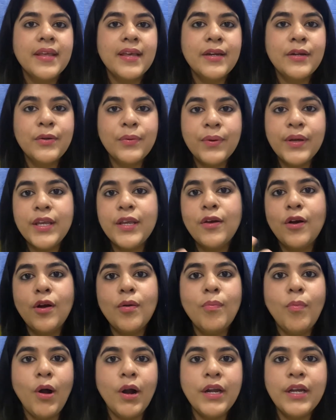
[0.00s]
doing your
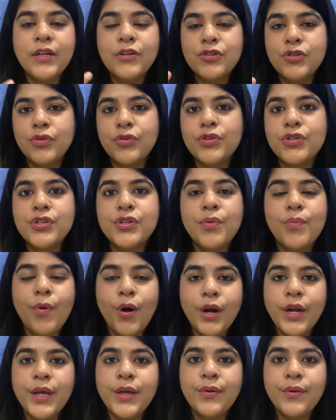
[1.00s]
morning chores, your
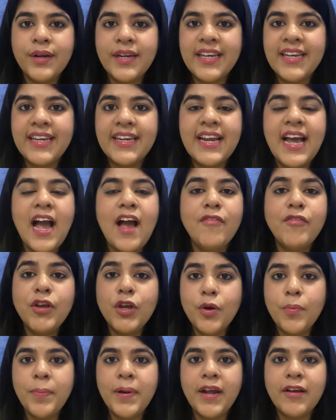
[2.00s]
morning routine, having
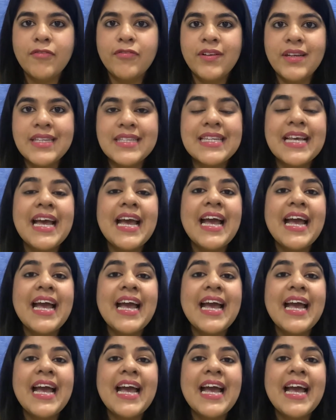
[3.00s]
your breakfast,